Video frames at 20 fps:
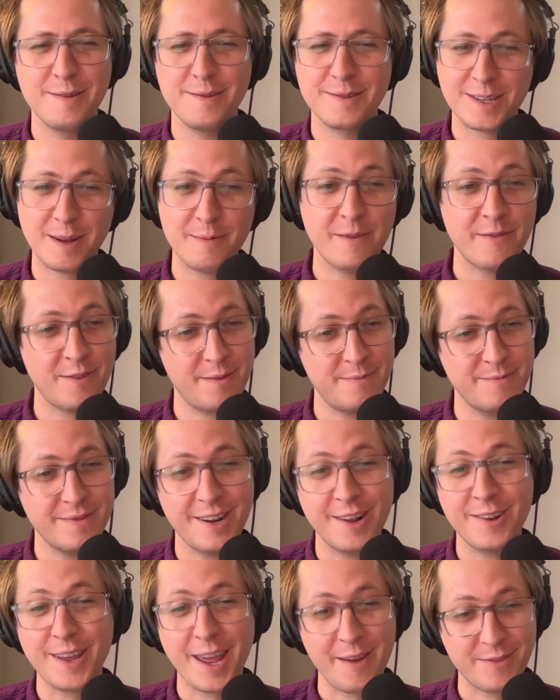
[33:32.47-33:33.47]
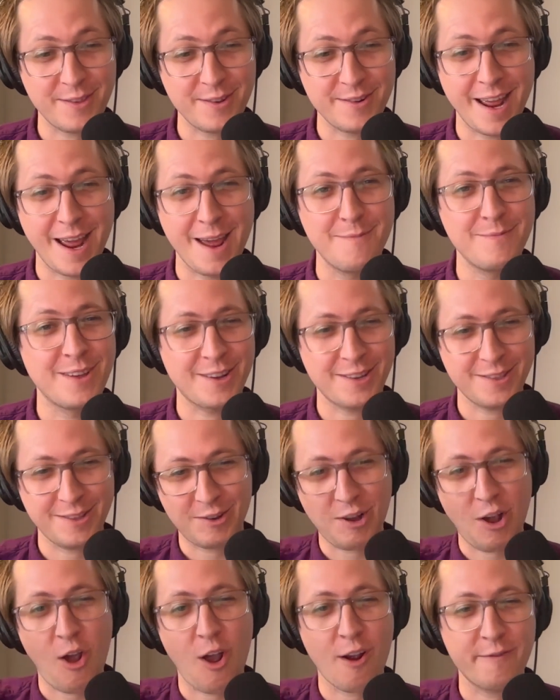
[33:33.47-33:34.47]
Some of them, gave their name.
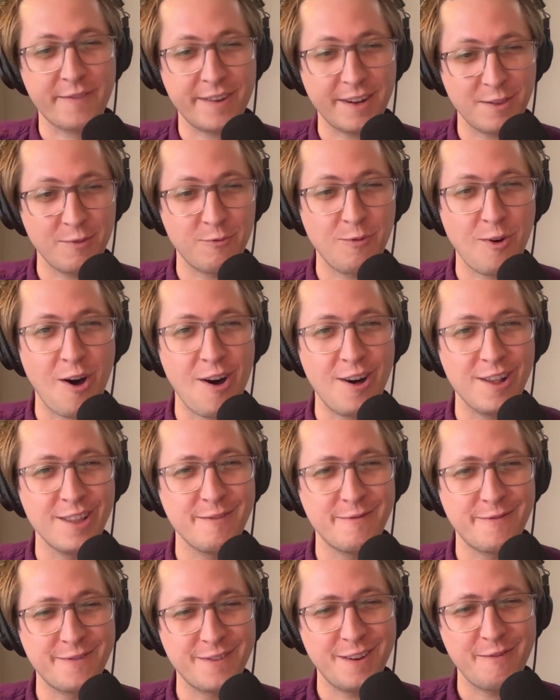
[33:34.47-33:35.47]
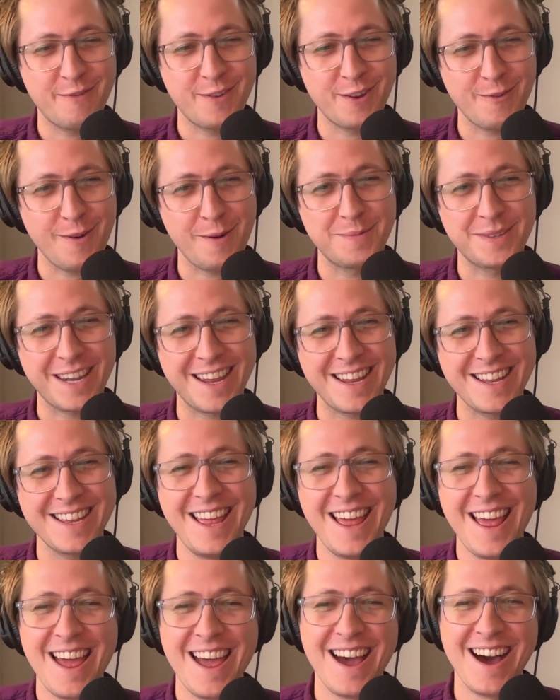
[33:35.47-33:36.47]
They're carved on the wall of your website.
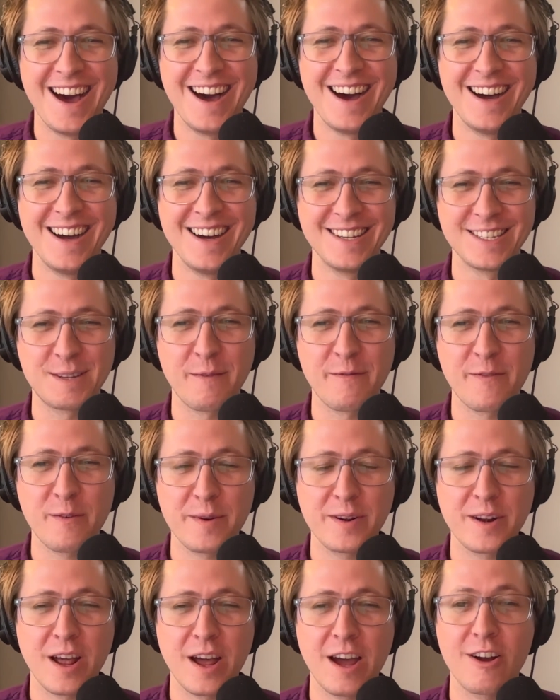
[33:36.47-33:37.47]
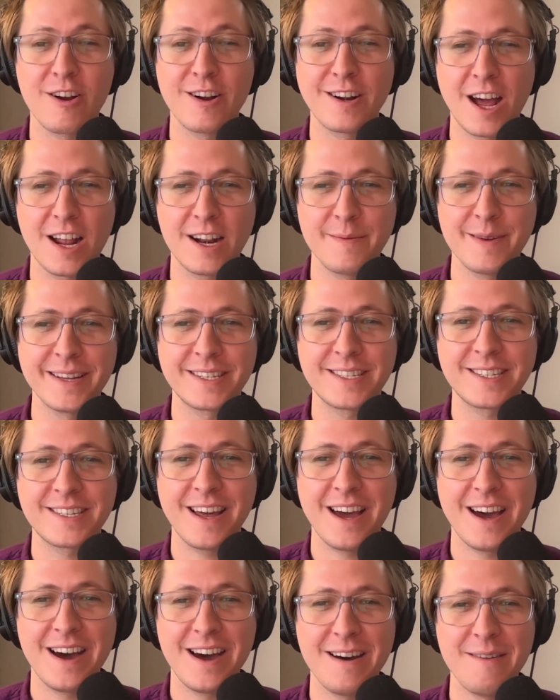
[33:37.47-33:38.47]
Some of them are anonymous.
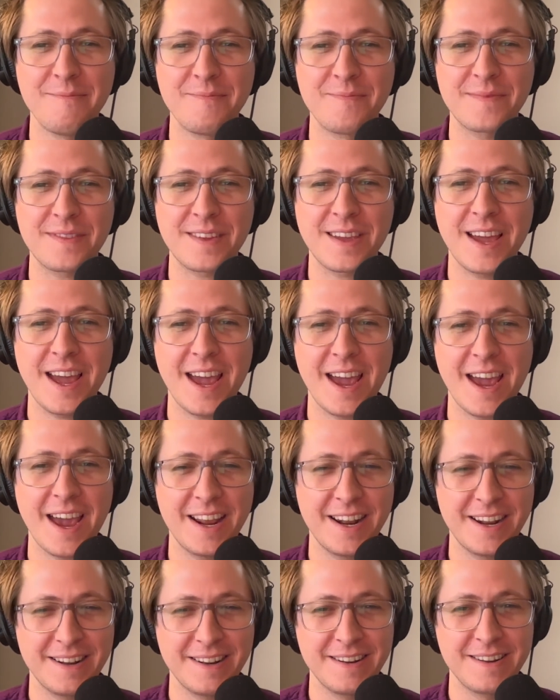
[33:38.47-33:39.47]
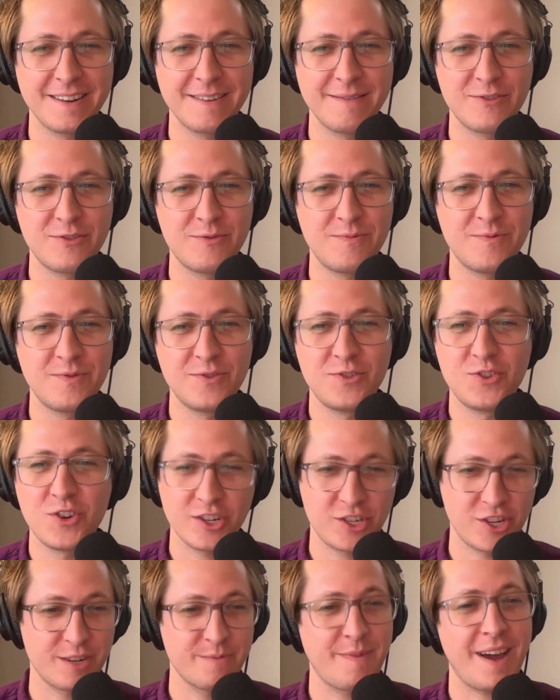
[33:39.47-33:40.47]
And
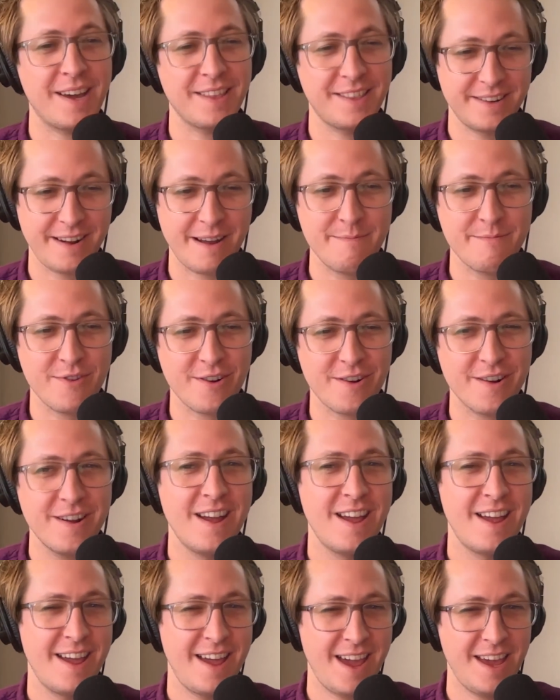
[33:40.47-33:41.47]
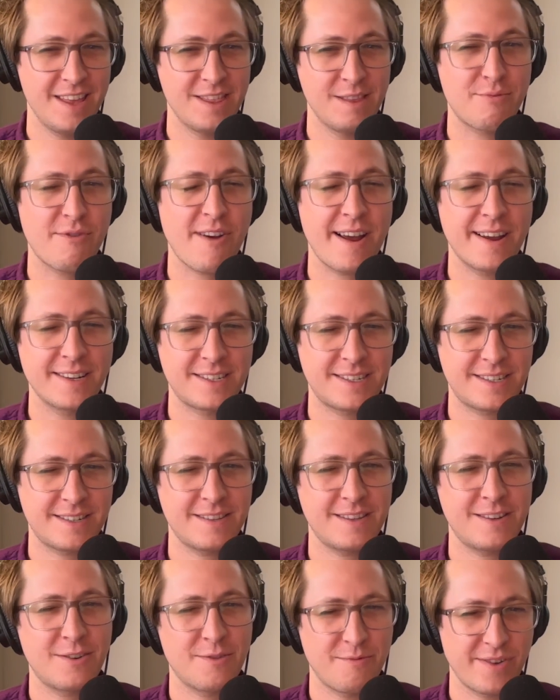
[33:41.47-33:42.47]
judging by the number and the
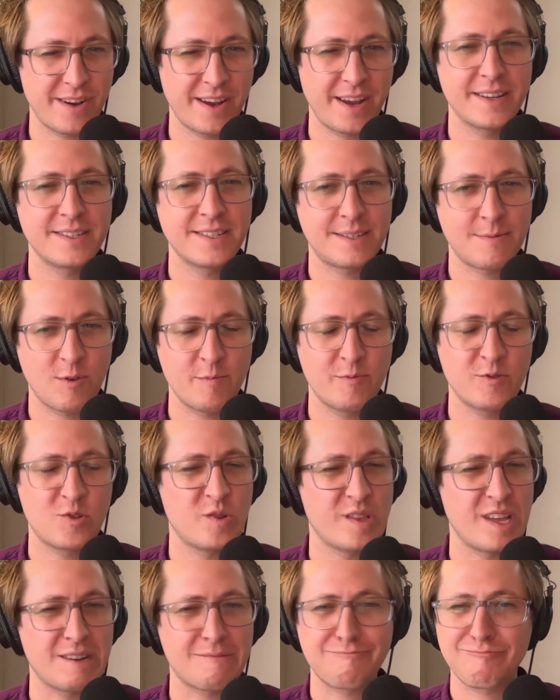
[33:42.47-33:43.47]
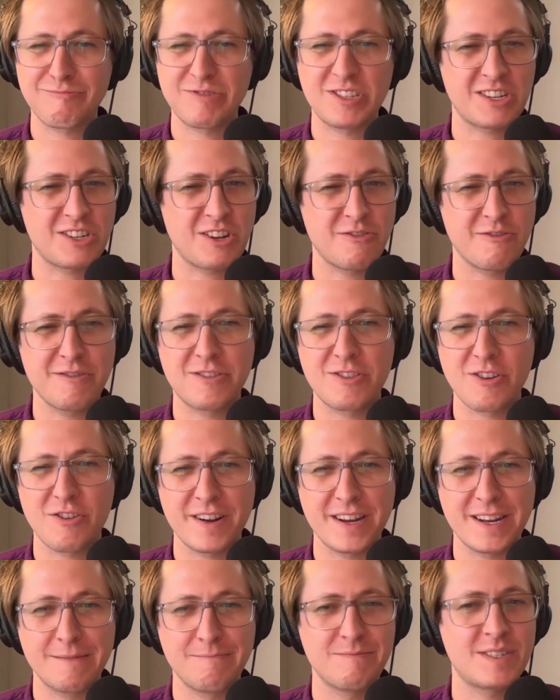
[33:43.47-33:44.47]
price, you're bringing in somewhere between like
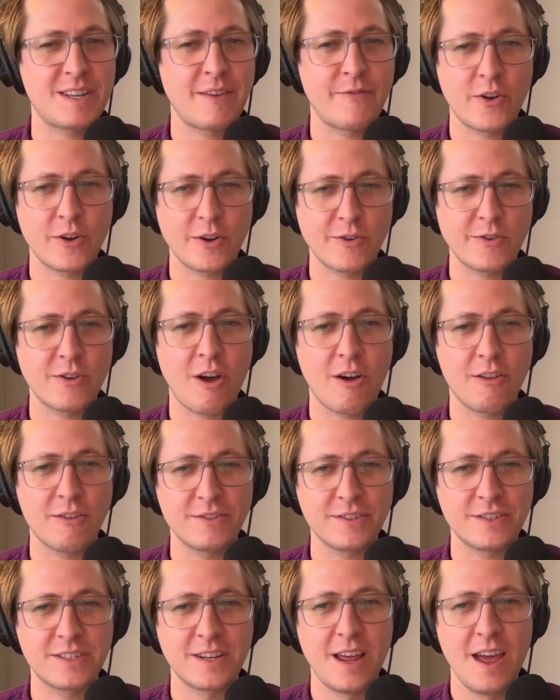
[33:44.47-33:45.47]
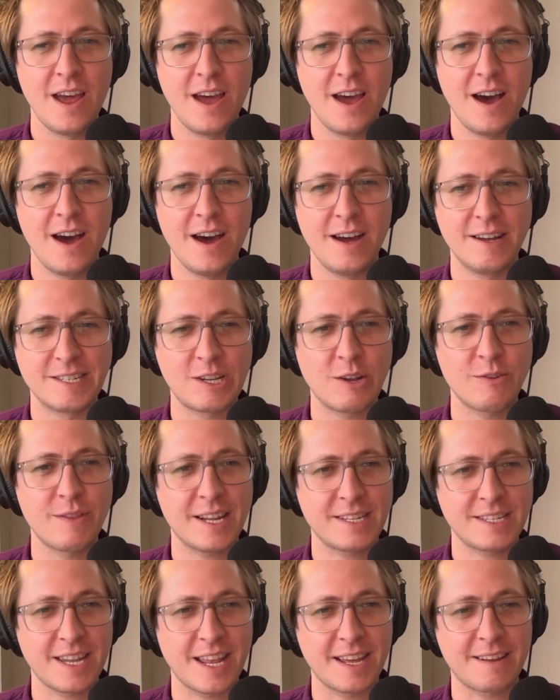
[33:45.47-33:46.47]
$630, $700. So
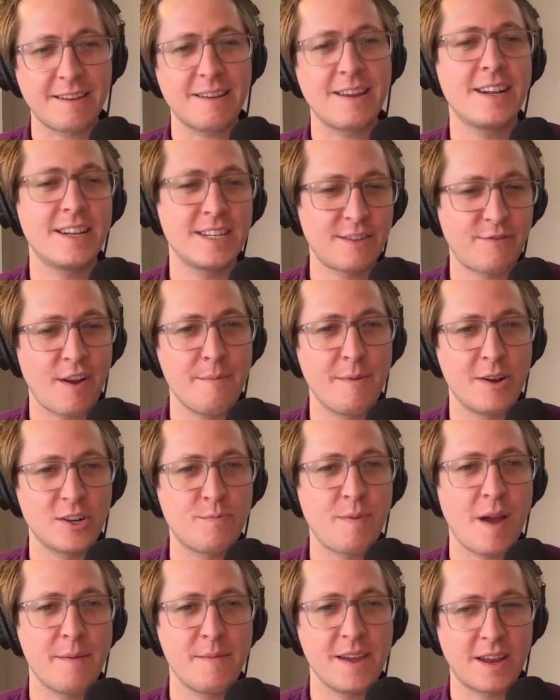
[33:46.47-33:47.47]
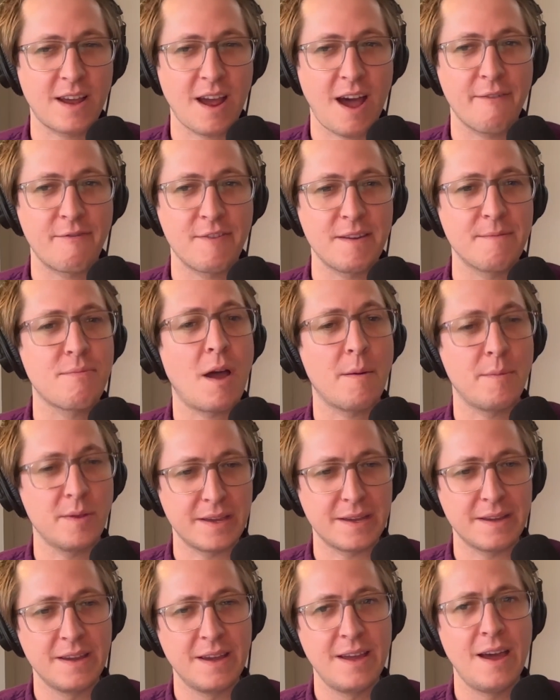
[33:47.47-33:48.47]
that's like, it is very much buy me a coffee,
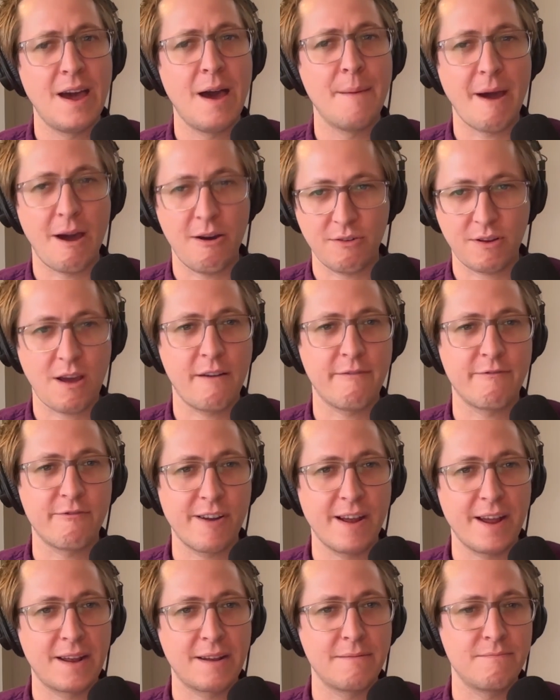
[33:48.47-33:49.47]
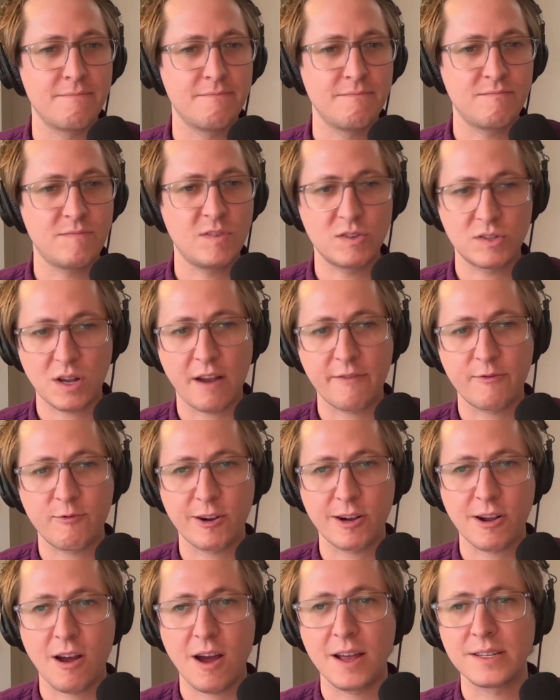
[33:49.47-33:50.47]
probably about covering your
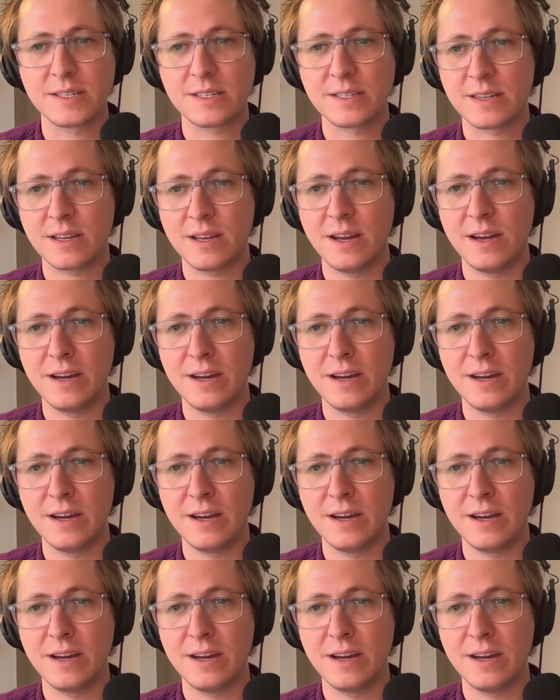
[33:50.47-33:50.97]
software cost.